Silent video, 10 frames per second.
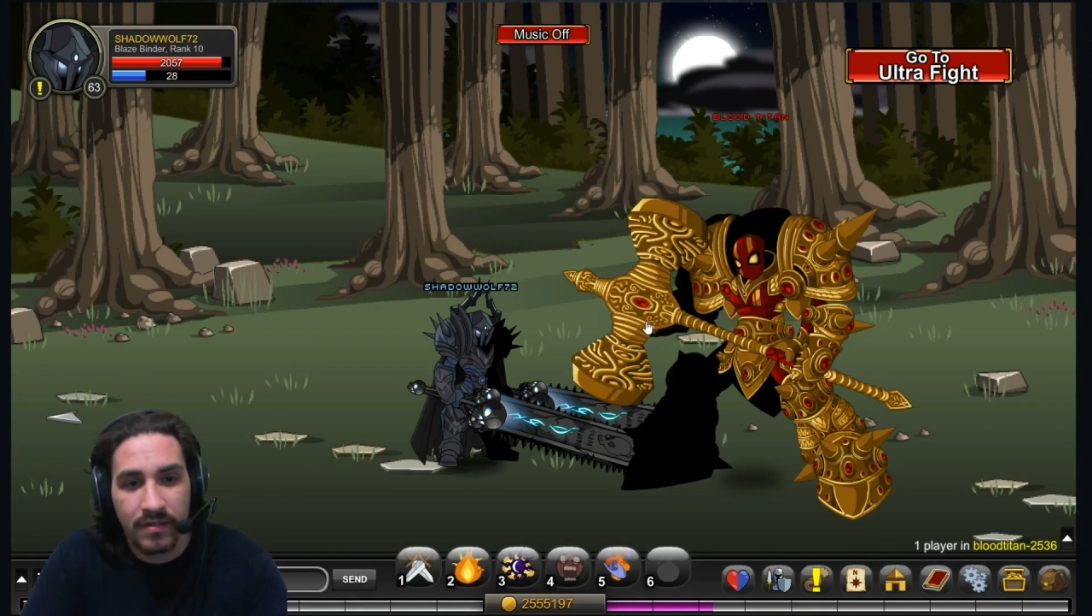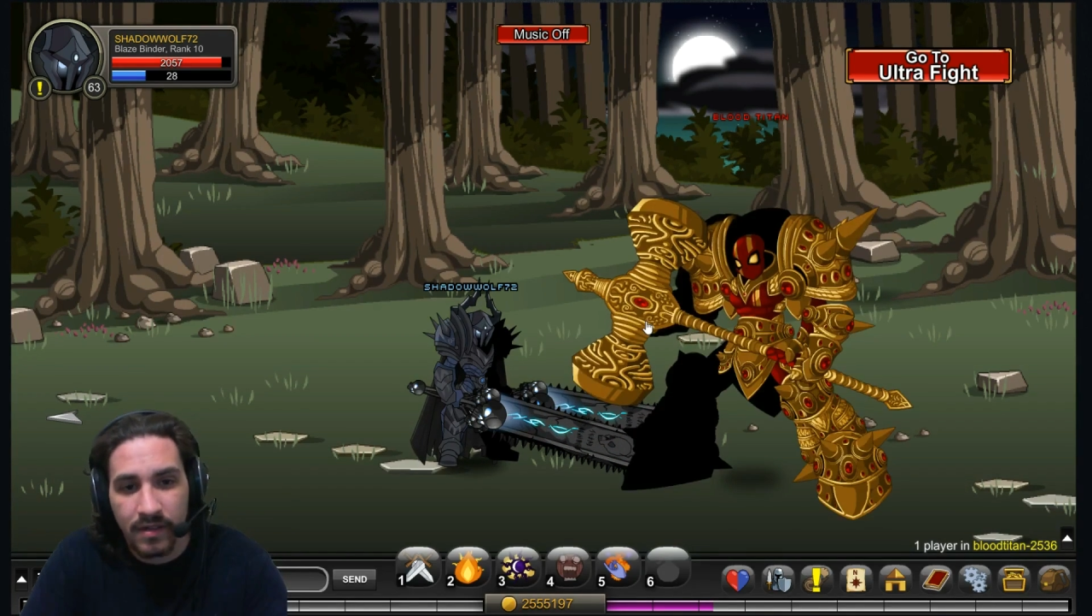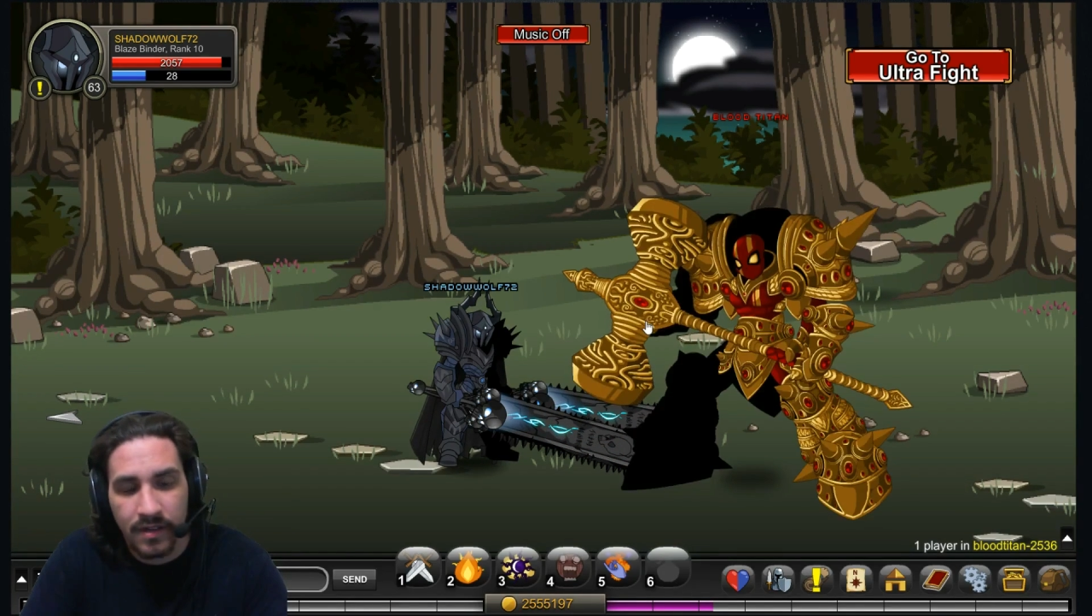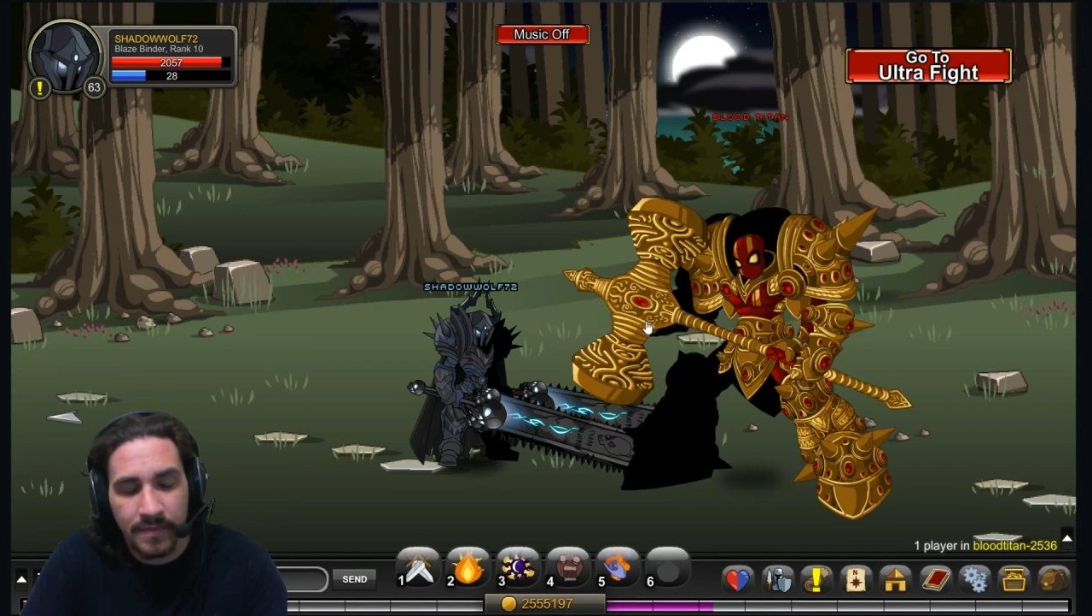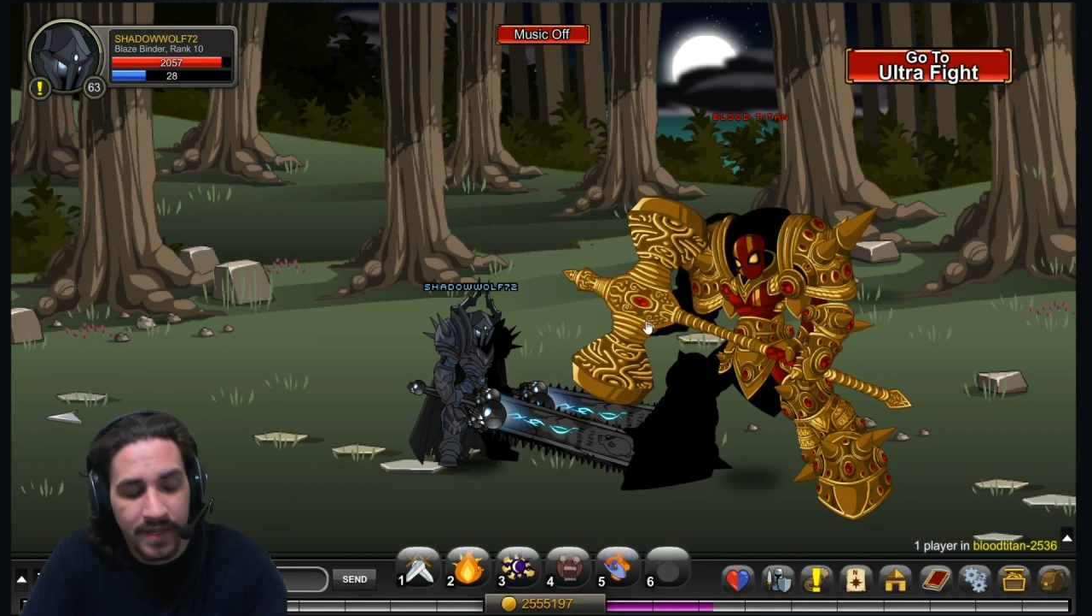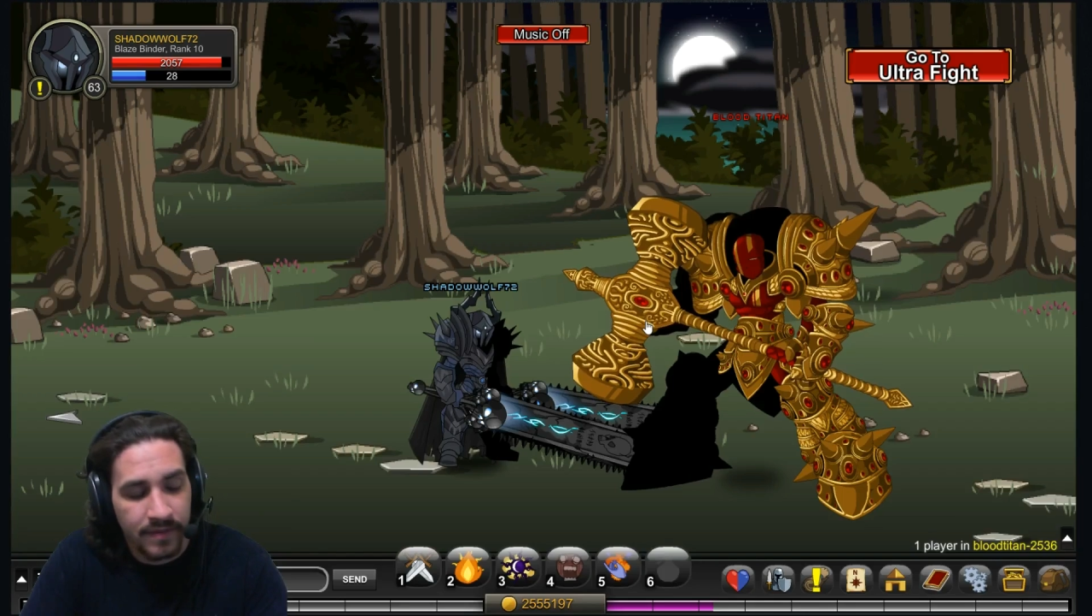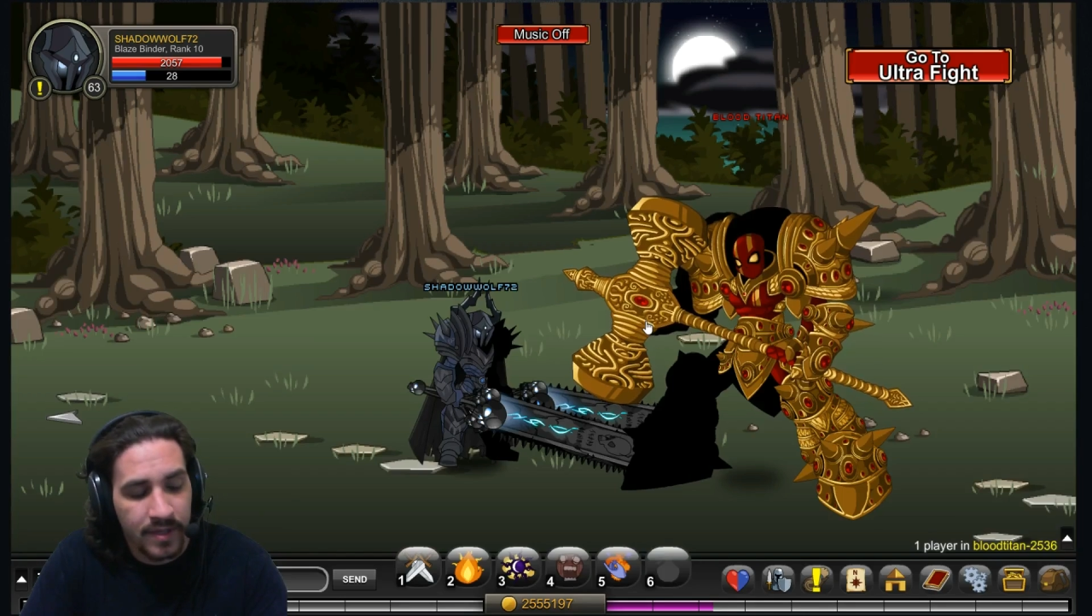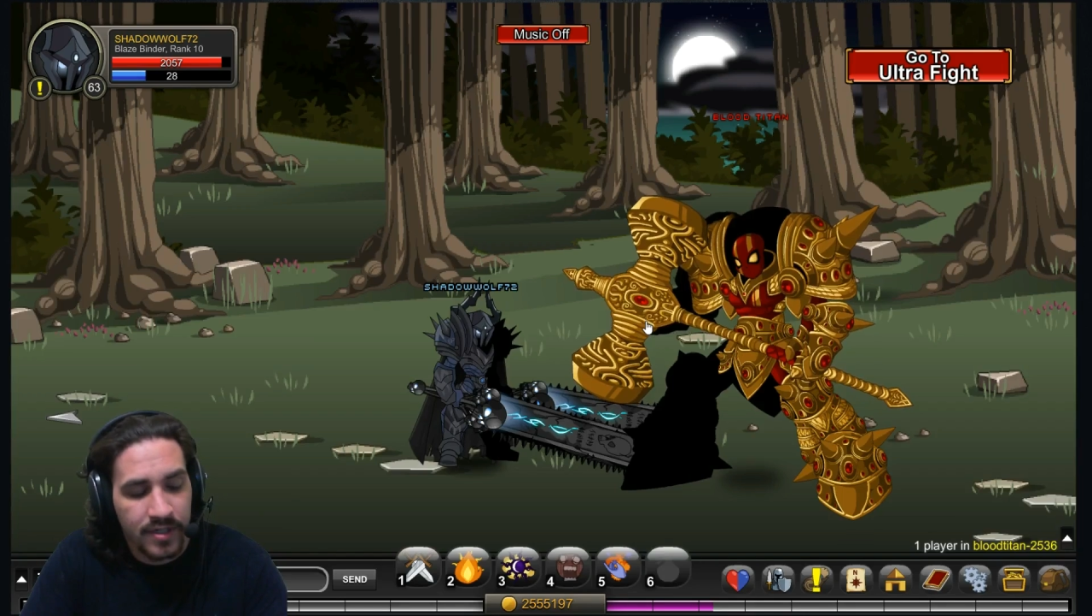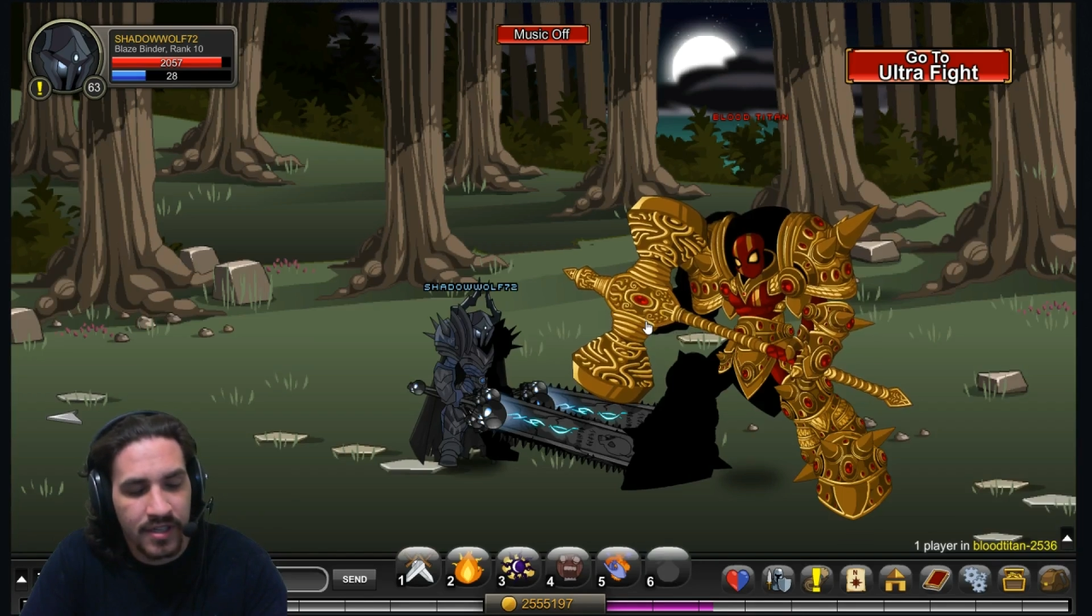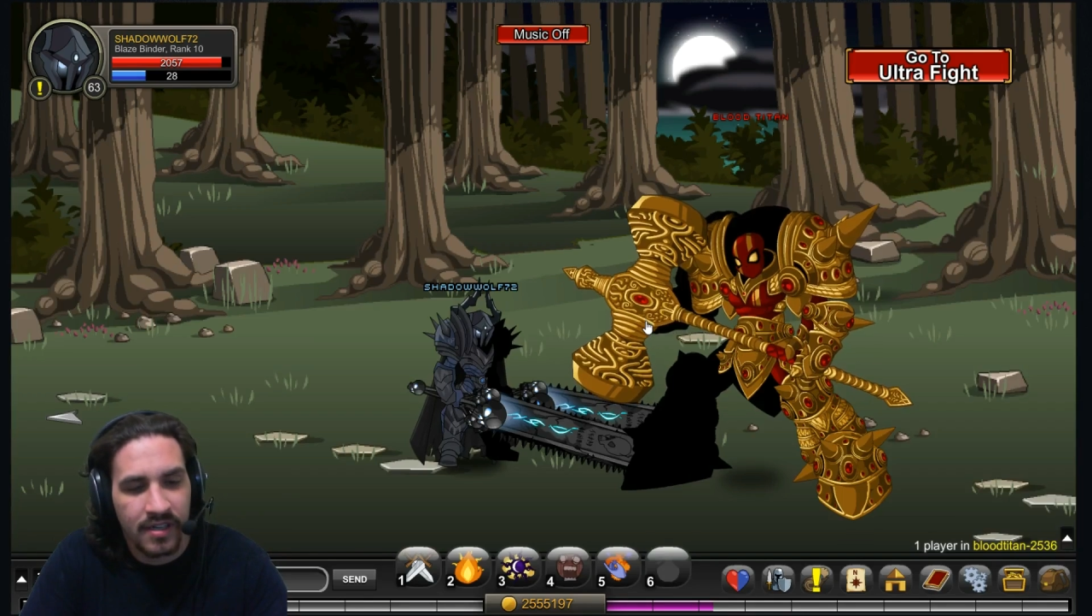target mana
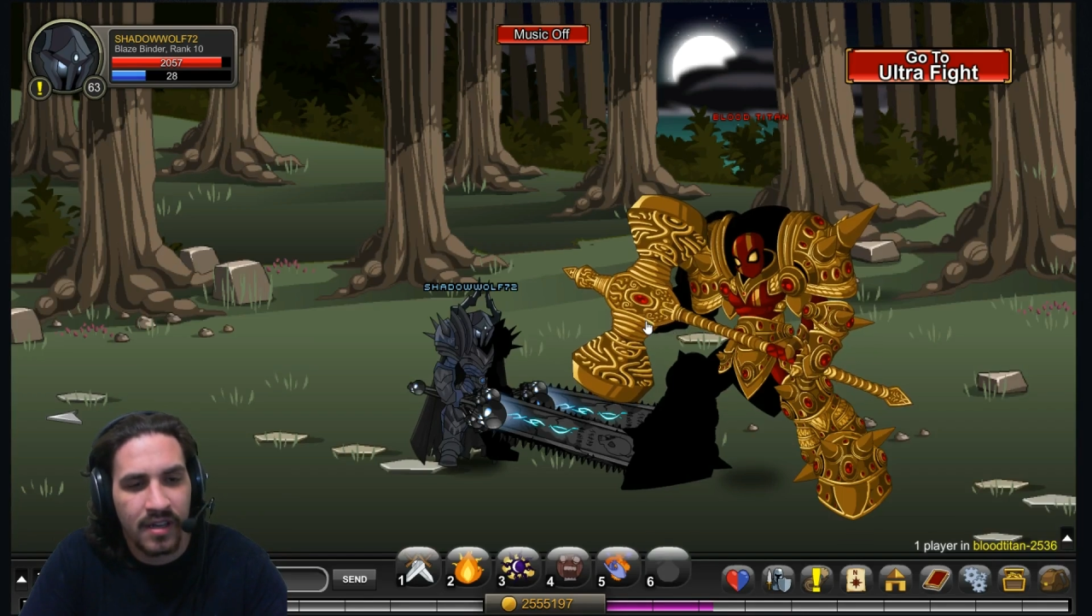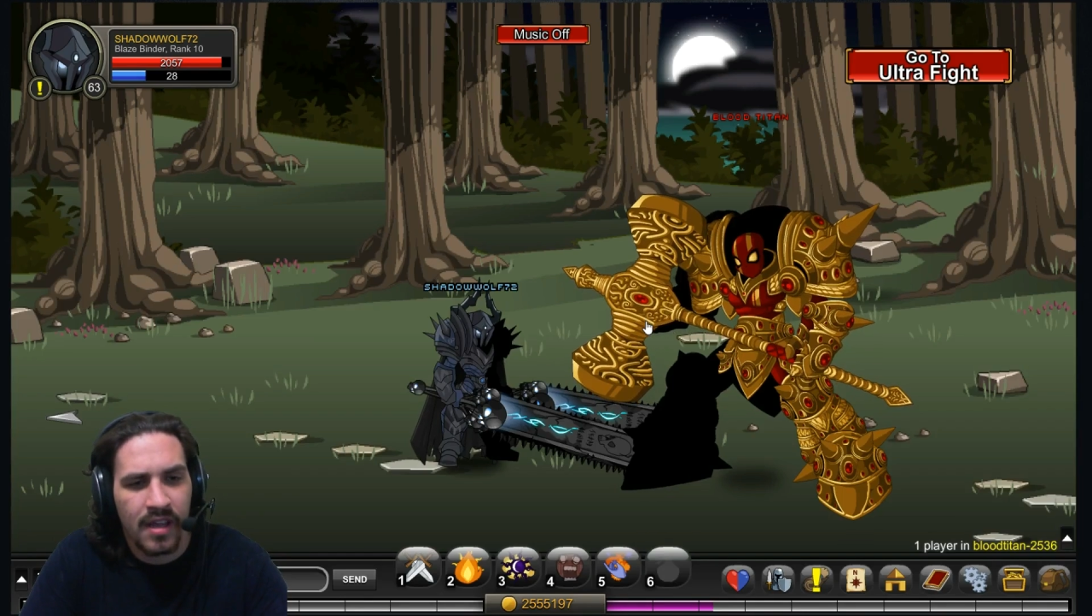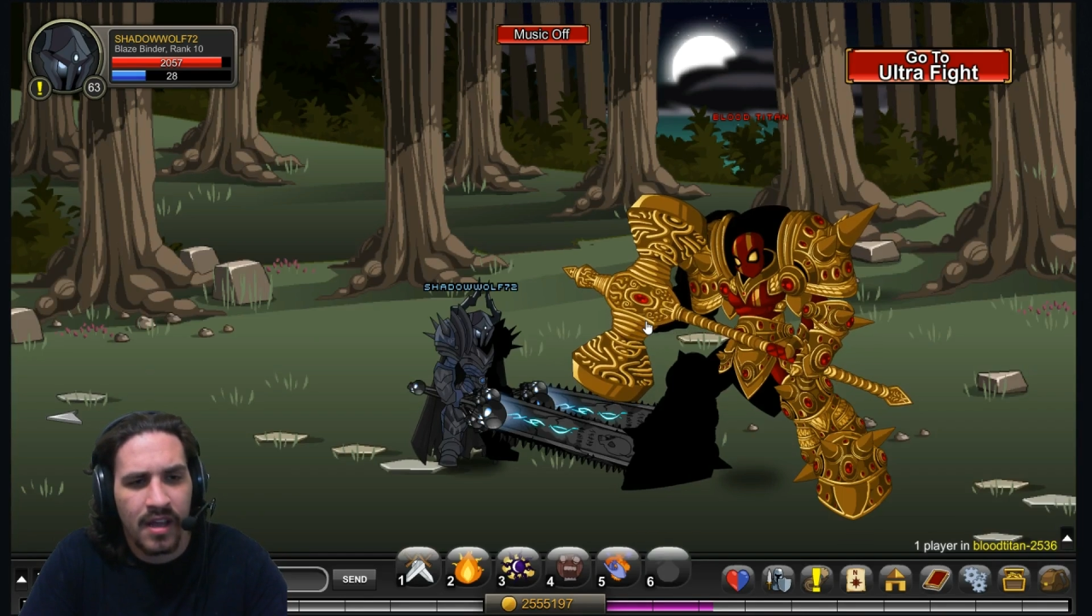regen.